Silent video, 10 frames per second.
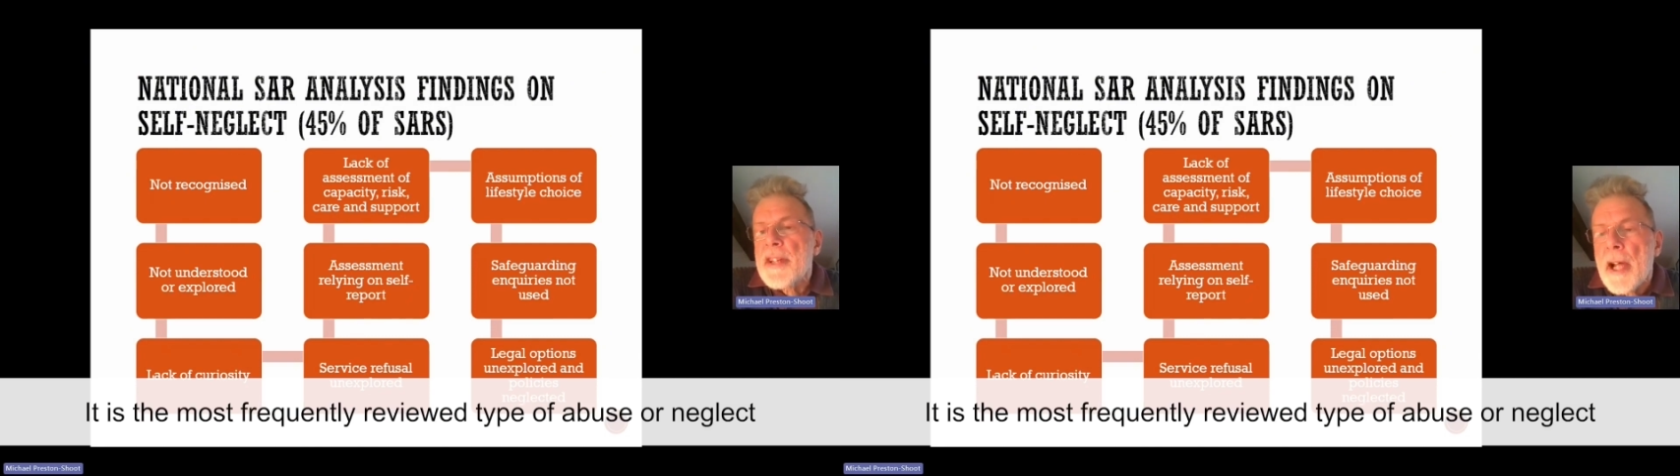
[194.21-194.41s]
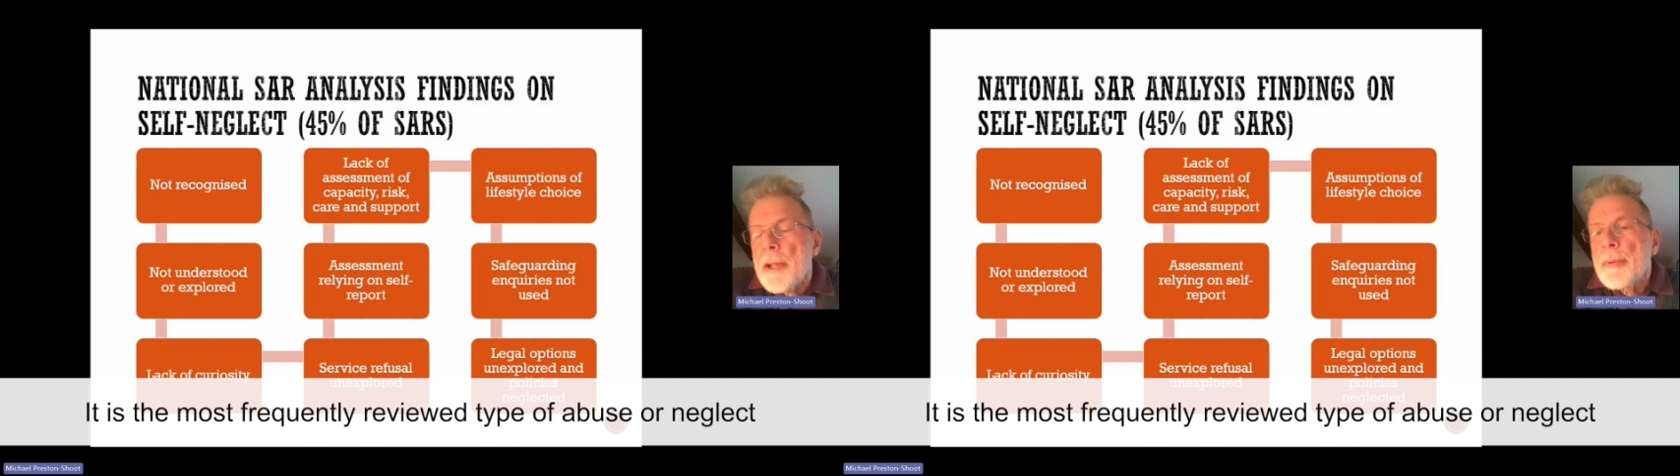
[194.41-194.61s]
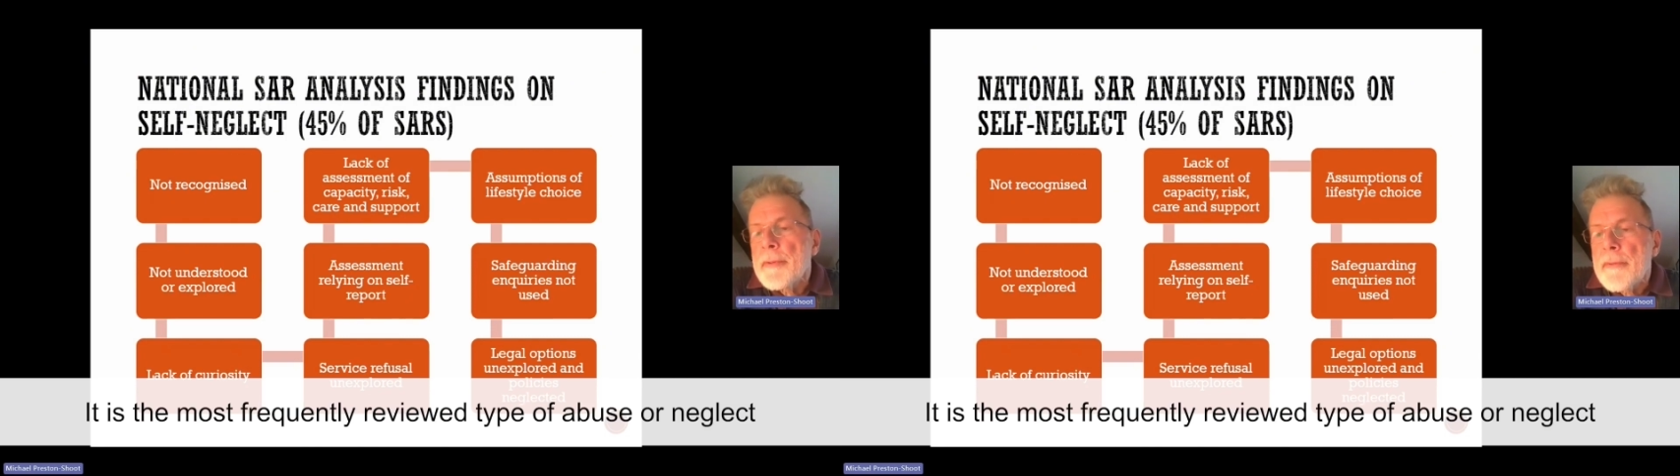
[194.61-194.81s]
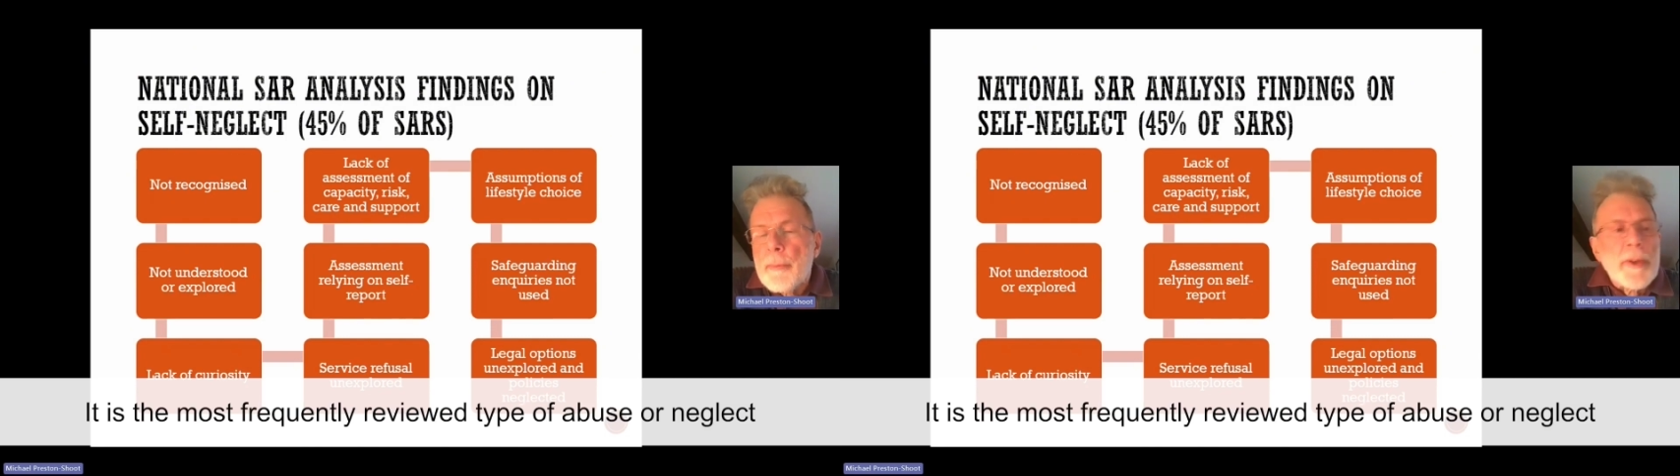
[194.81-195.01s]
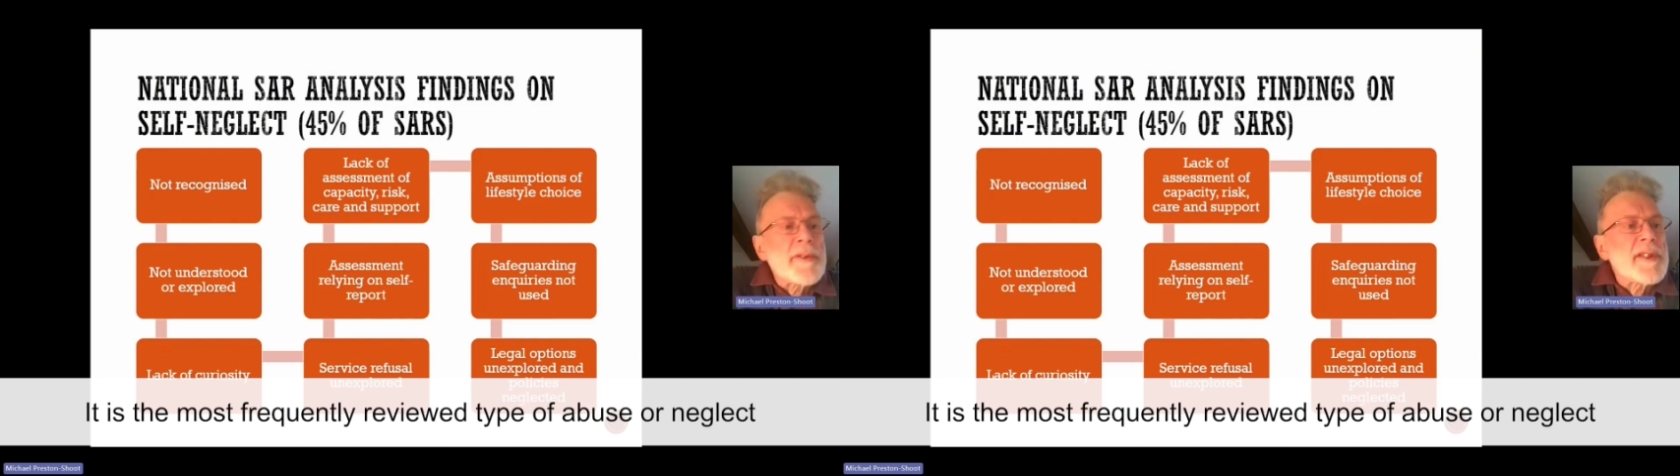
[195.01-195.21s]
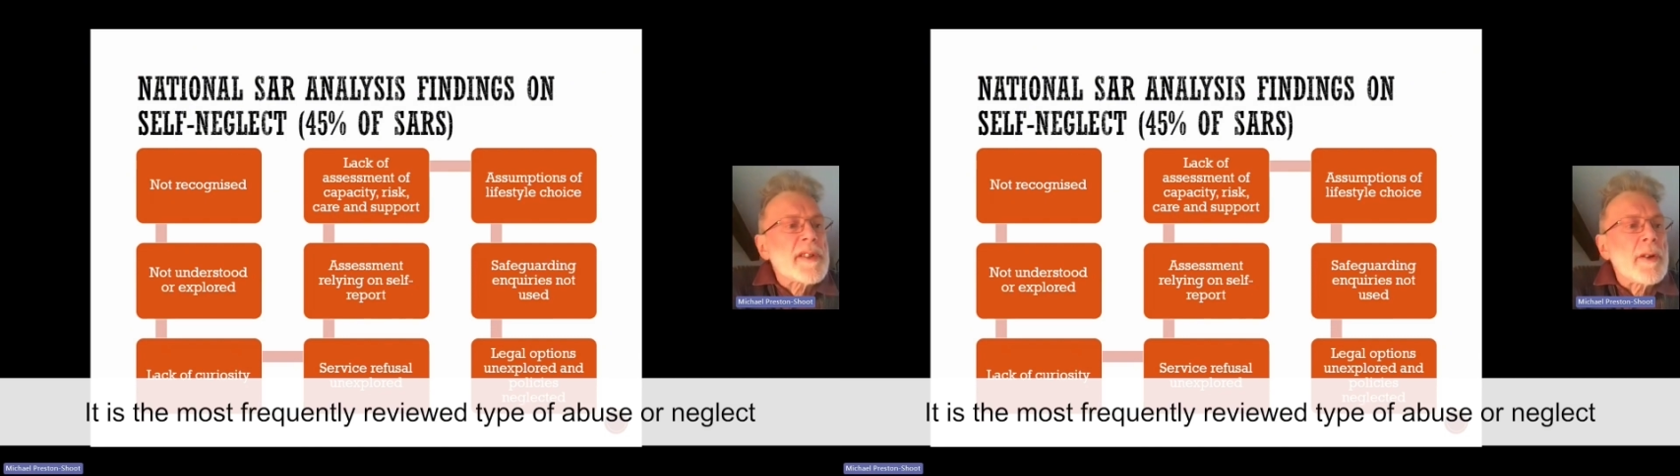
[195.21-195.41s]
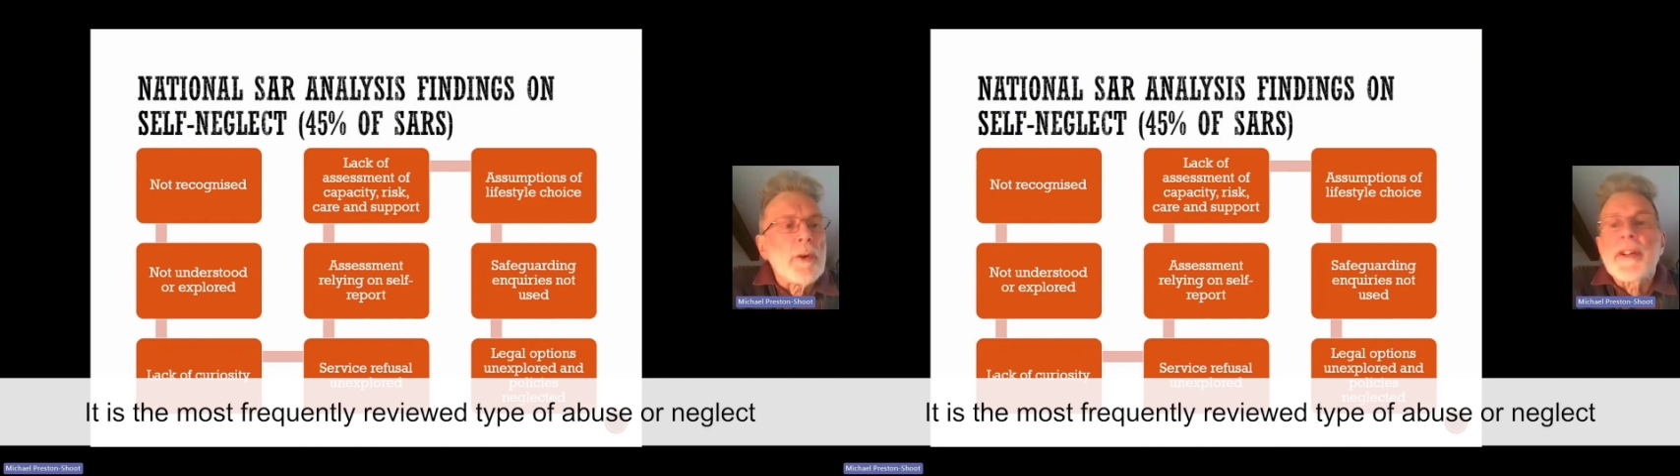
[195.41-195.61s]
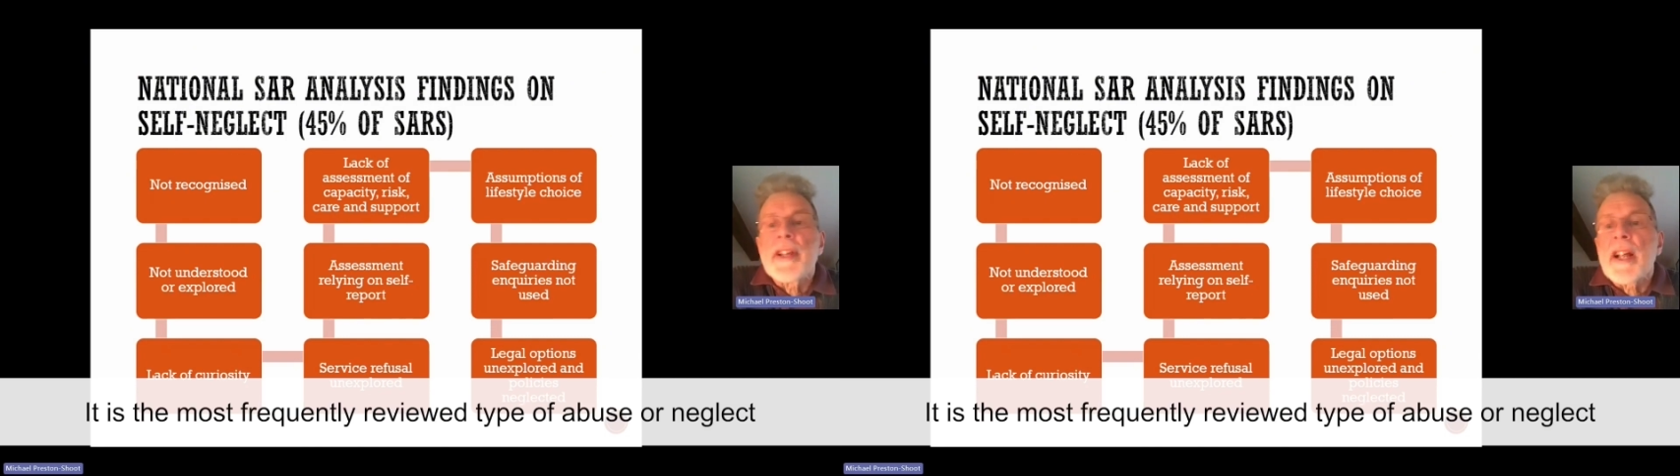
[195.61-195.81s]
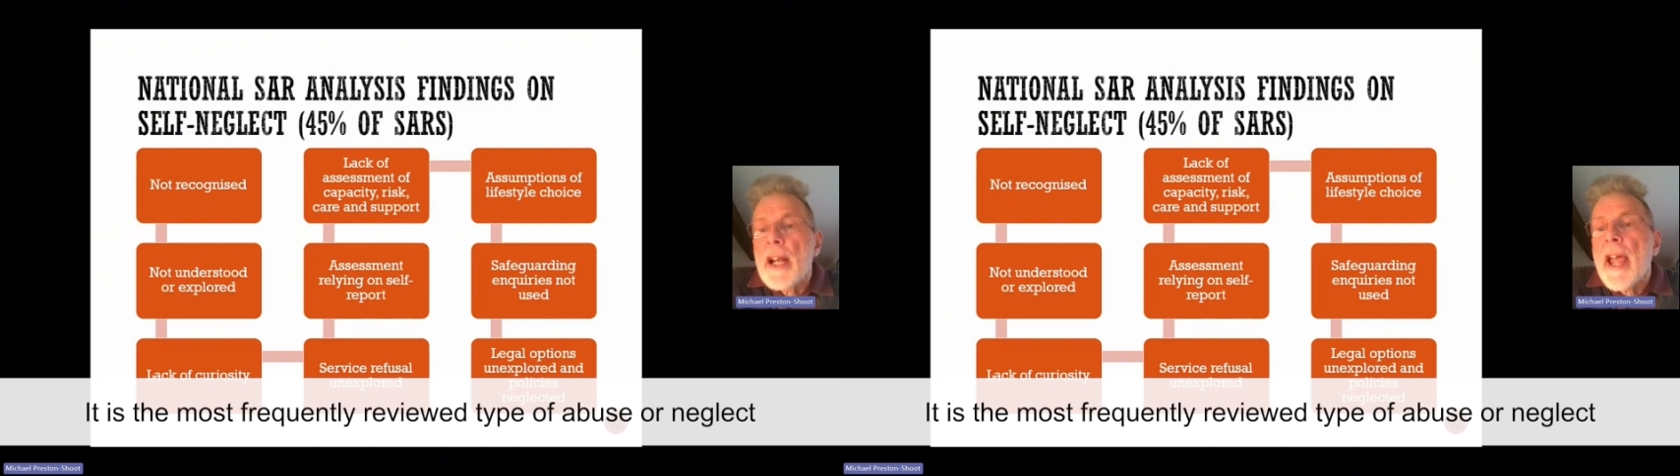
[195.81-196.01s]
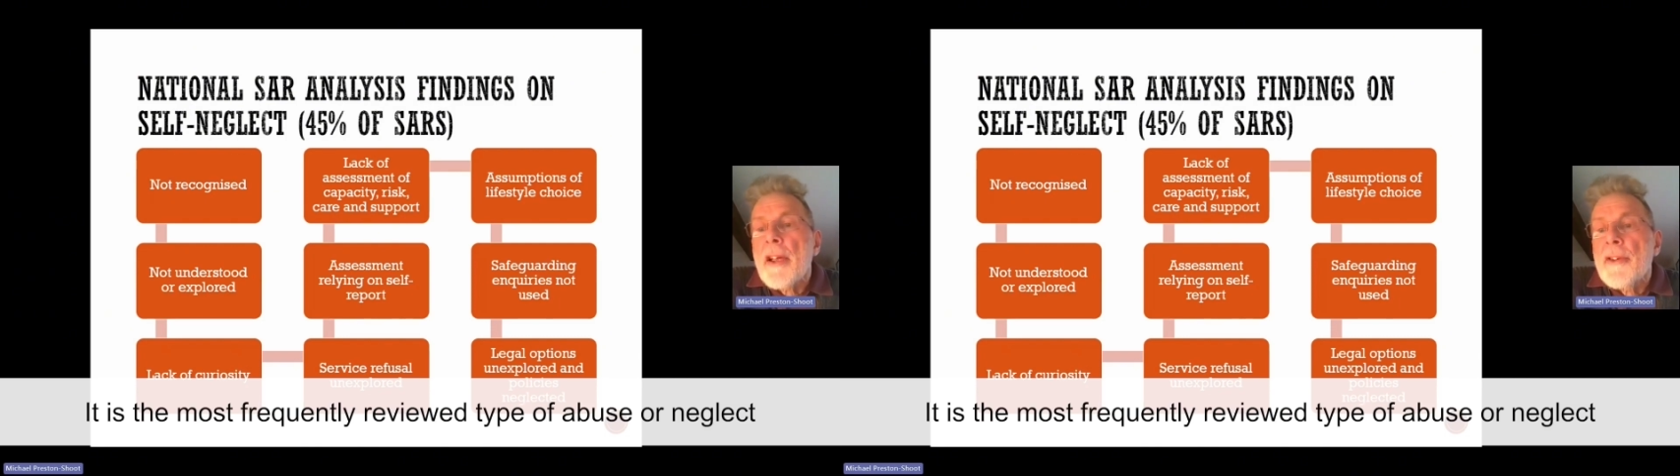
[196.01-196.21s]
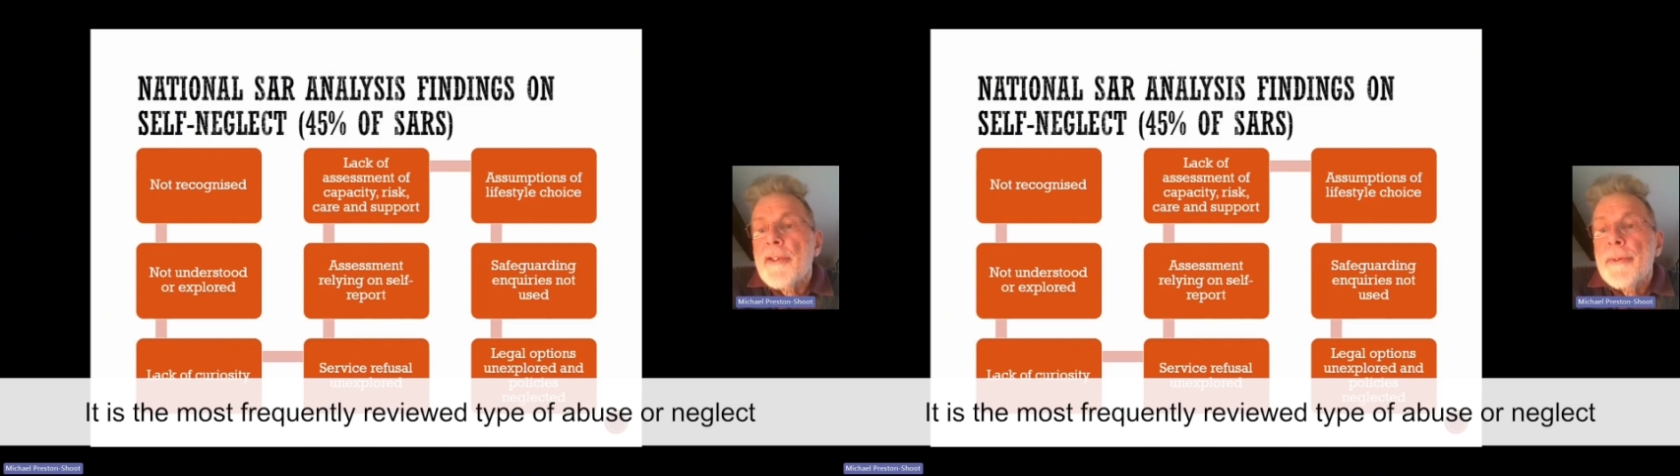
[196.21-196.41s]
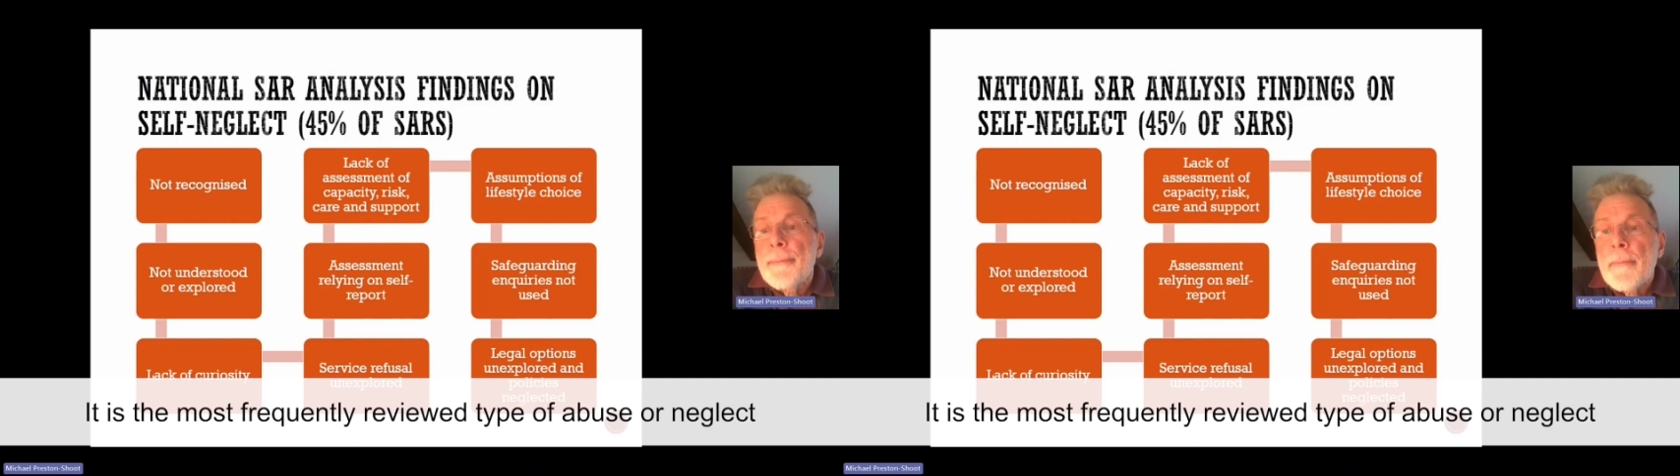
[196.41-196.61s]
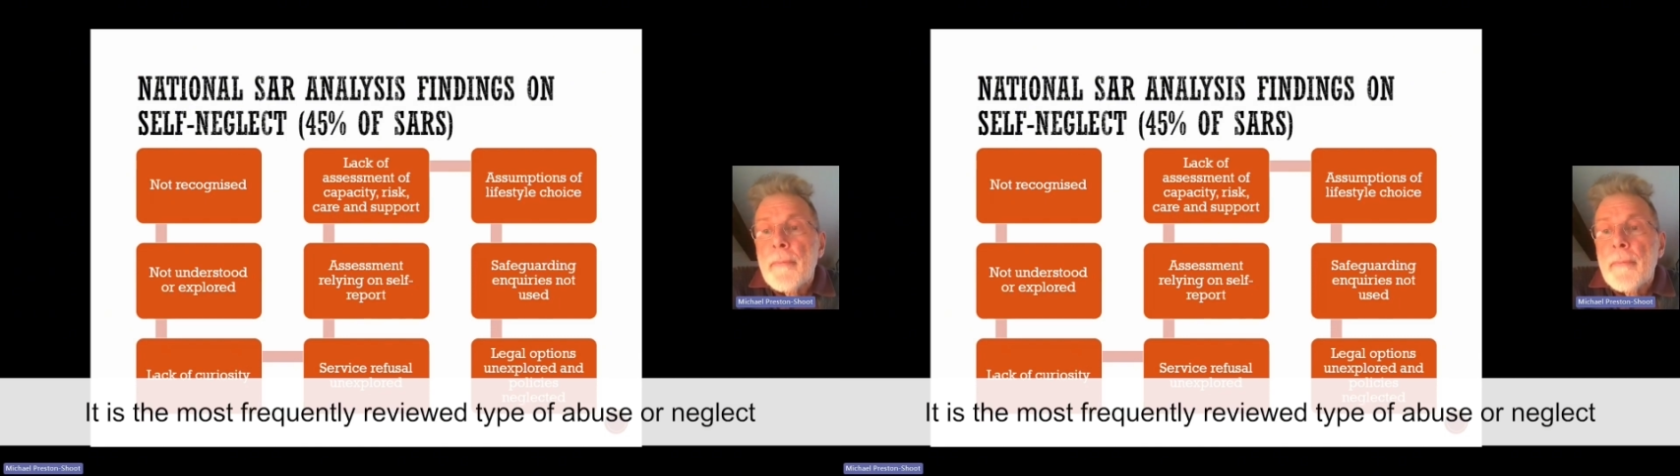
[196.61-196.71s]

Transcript: type of abuse or neglect.